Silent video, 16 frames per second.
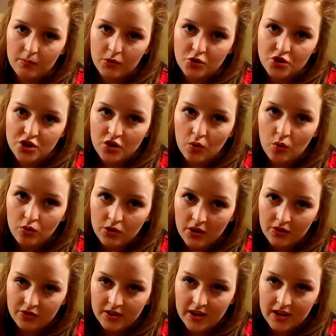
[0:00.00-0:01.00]
So she
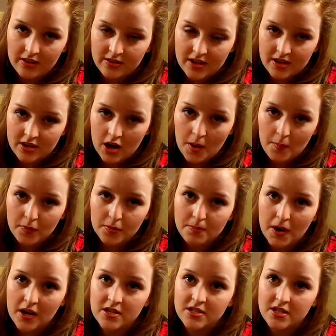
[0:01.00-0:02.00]
also has to get teacups,
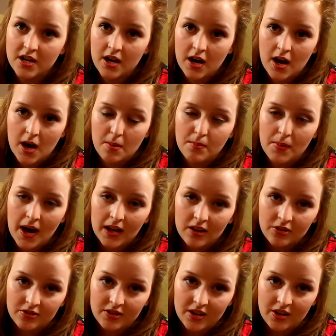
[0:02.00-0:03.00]
but
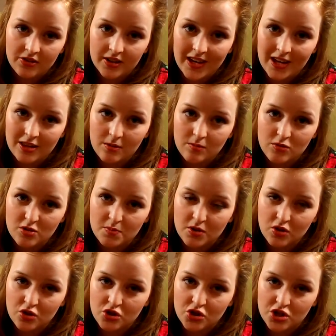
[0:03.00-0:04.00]
Alison has to get them just
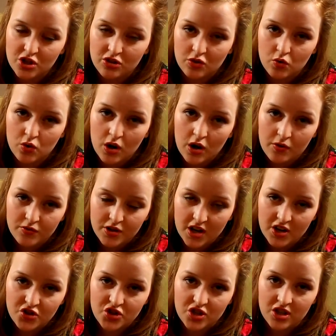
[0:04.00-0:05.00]
because she's a crafter
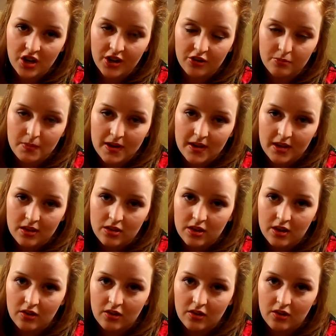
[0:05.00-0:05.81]
and she likes making